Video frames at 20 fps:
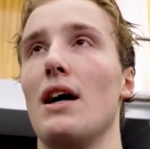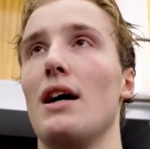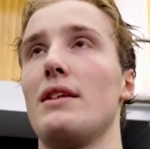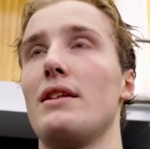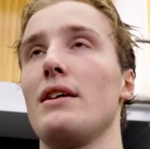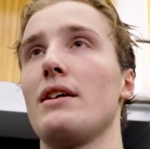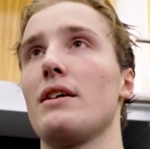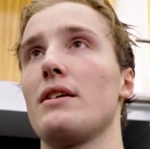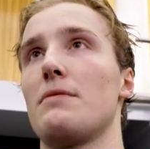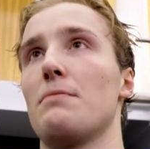I
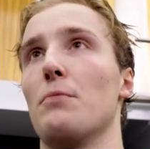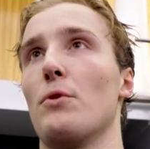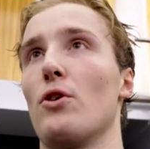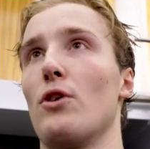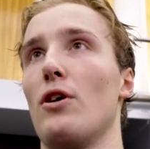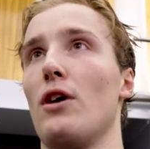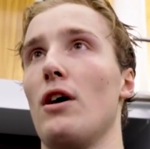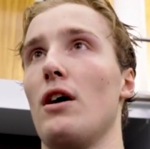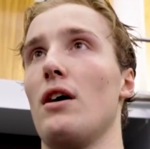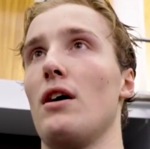think it's
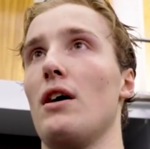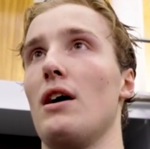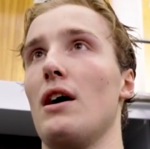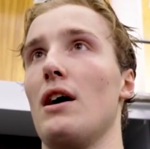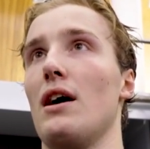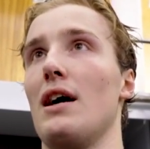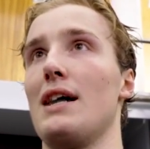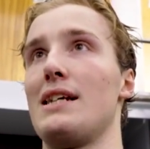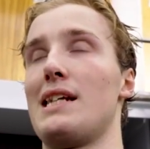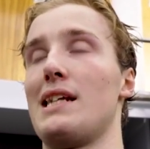more
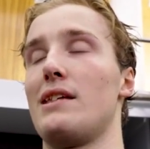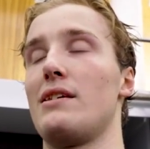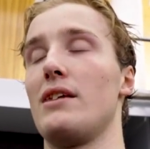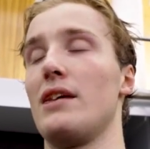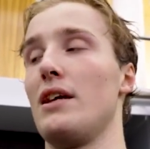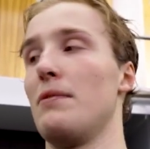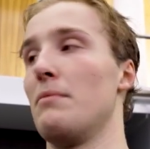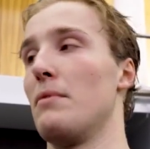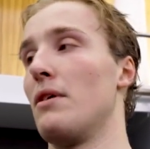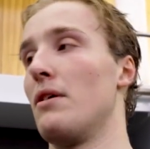as a
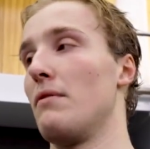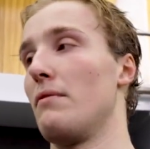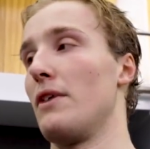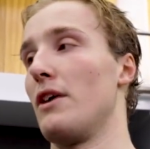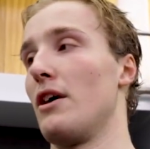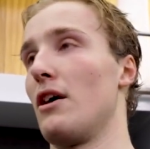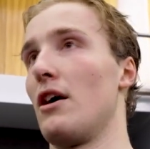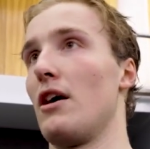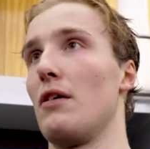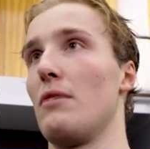team.
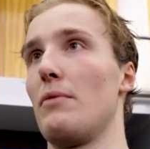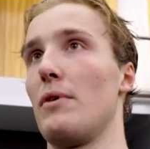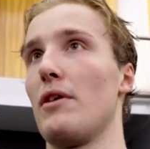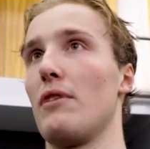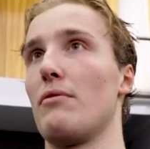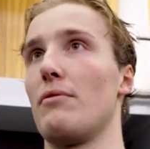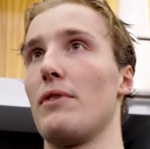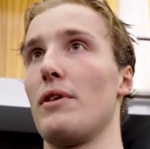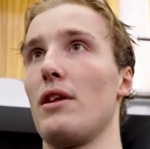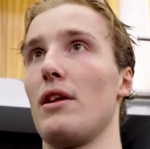We are
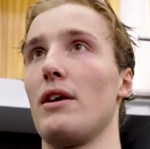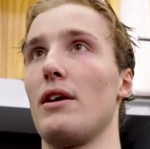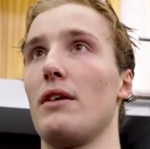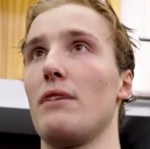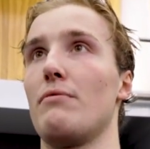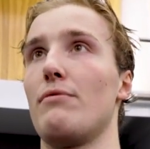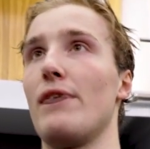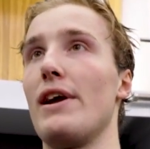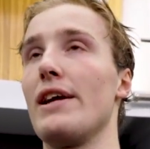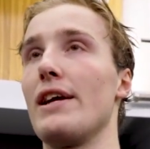really
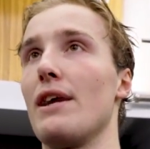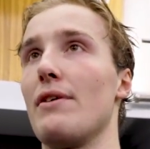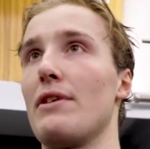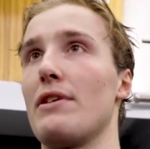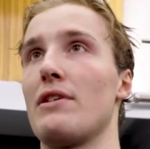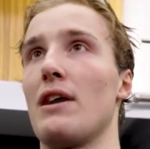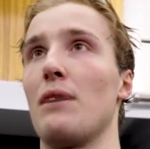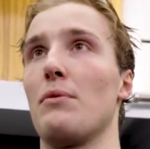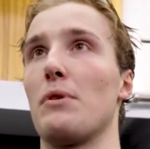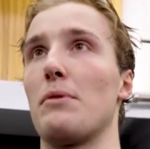ready every
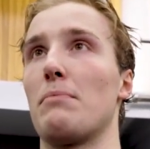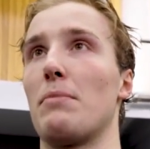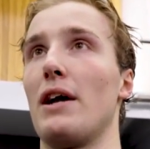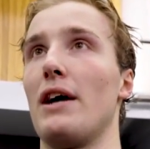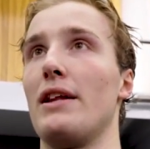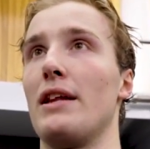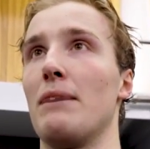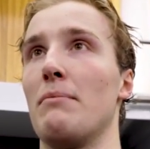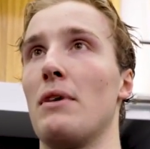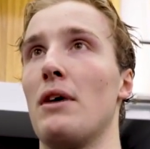time we
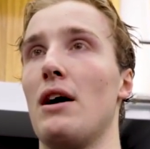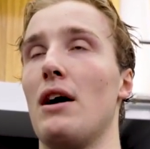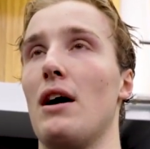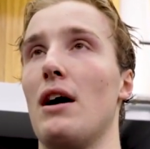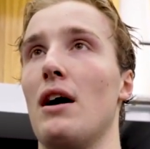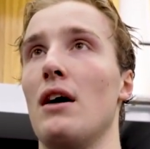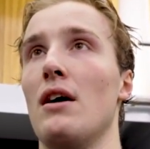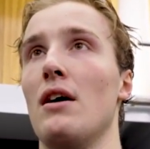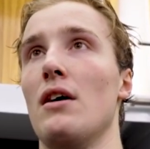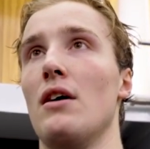play them
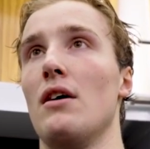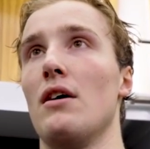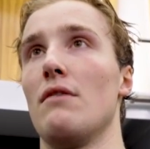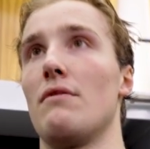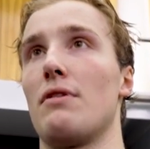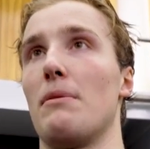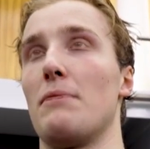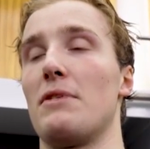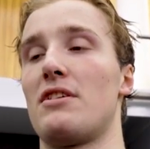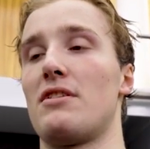
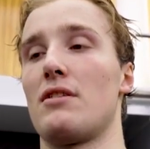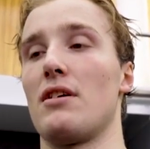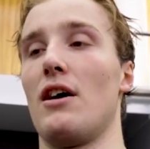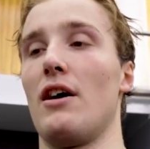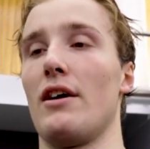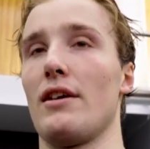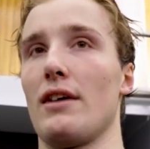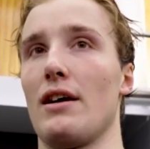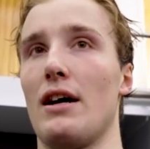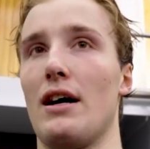from the
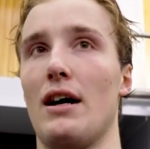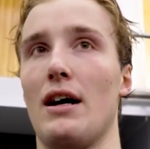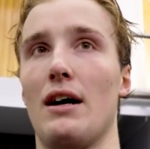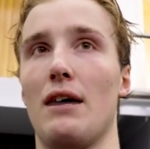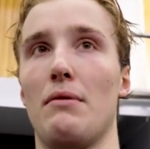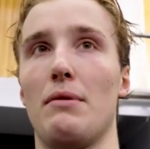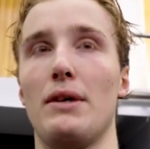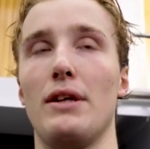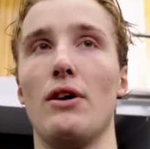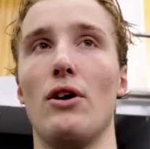start.
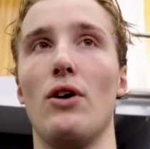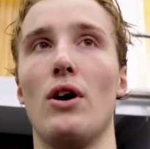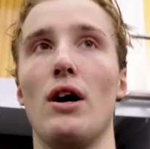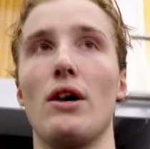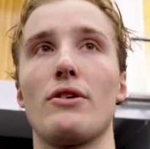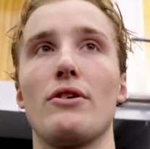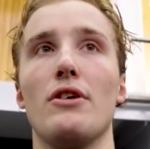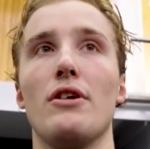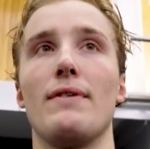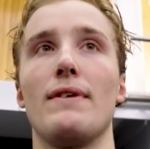We know how
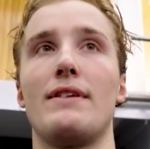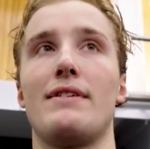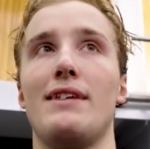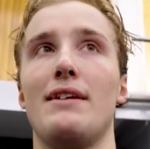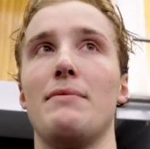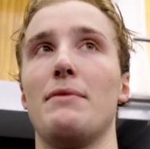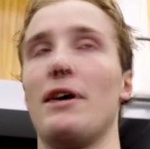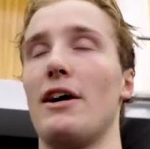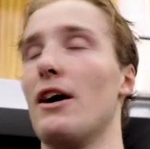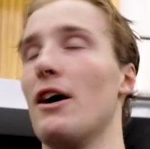good of a
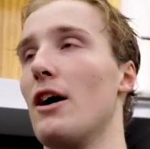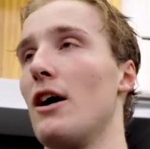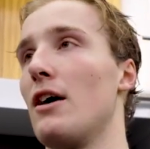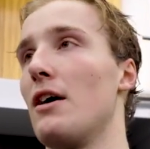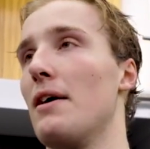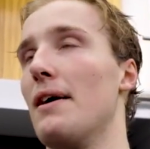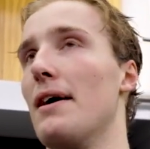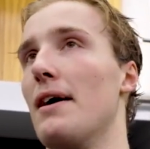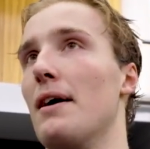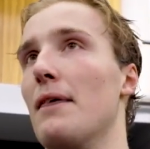team they
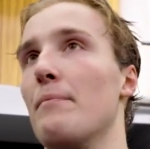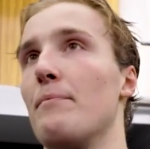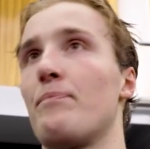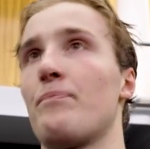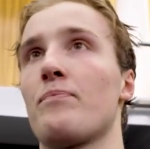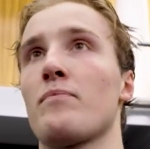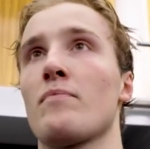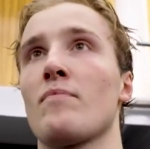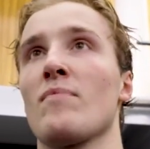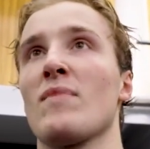are.
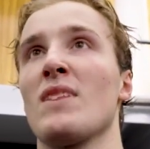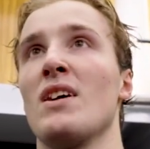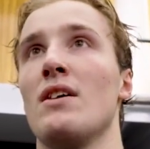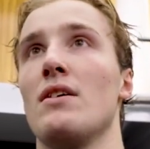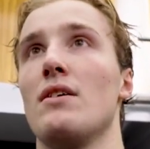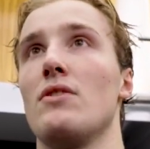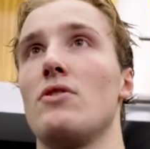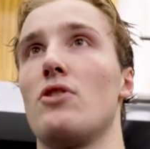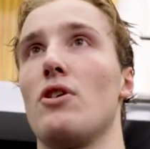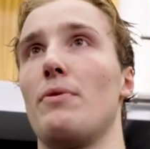
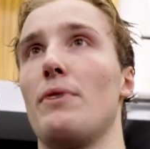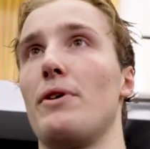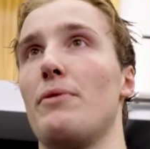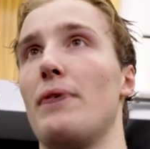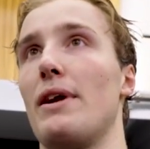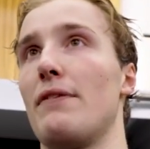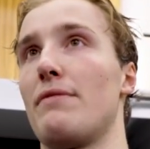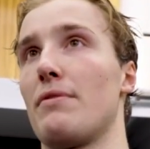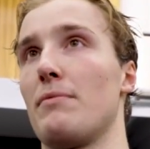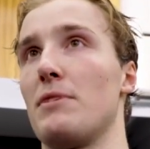So we're
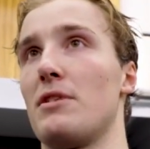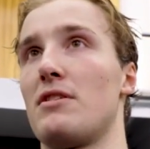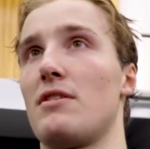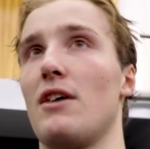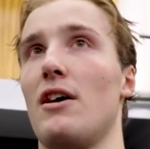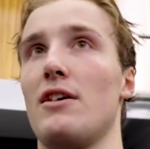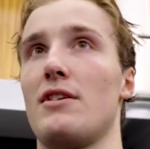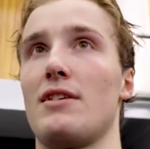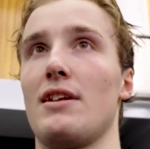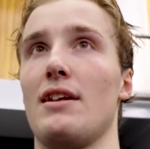ready from the
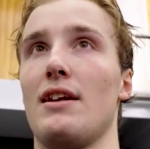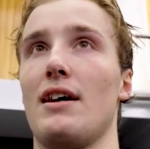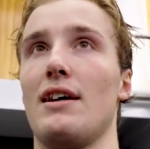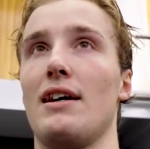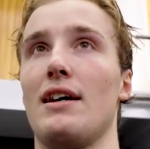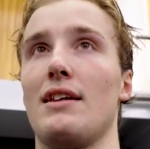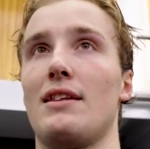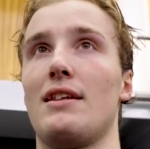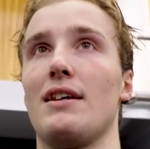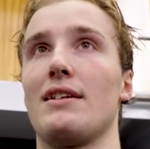starts, and
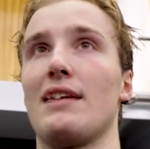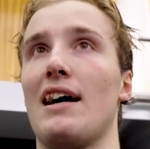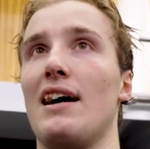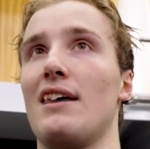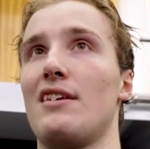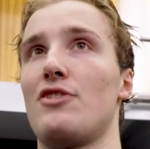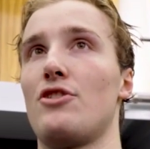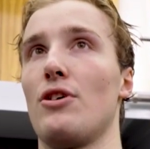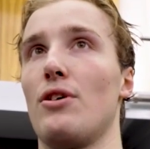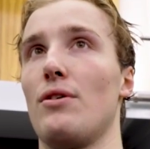I think that
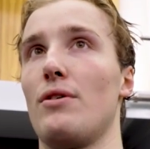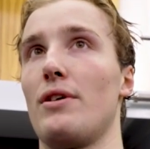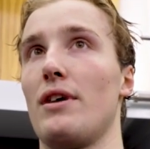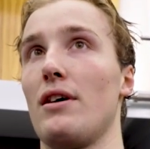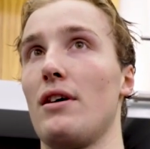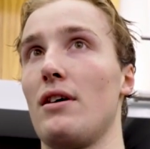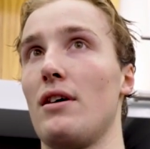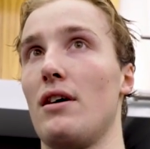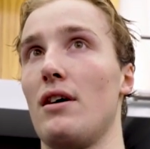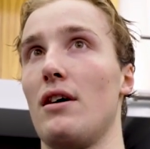has showed
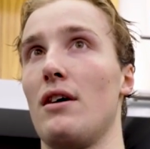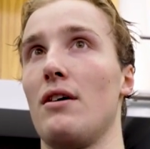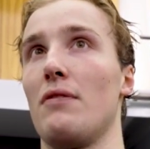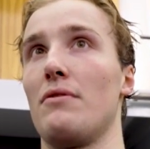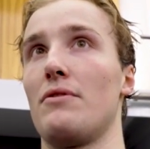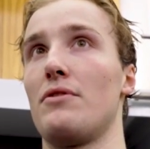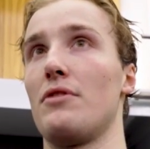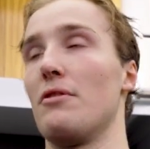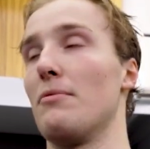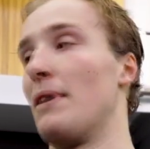
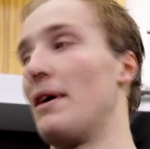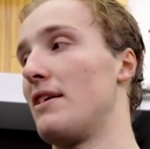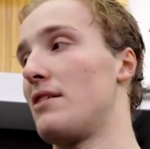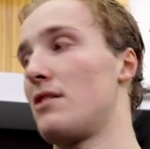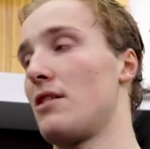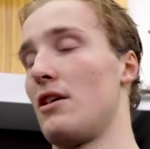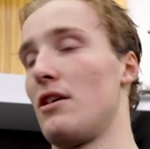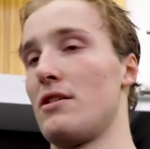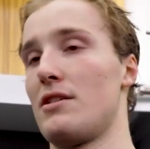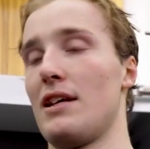two of my
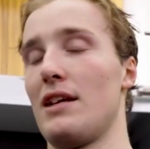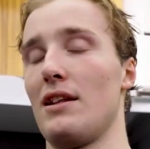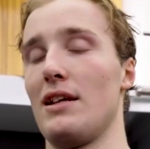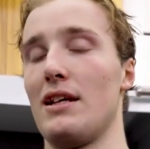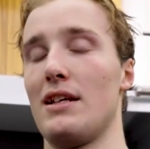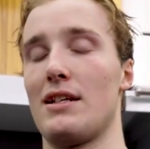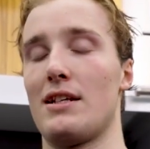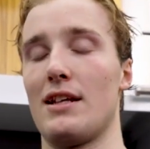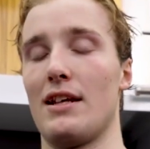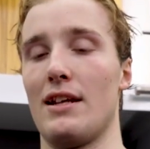starts at least.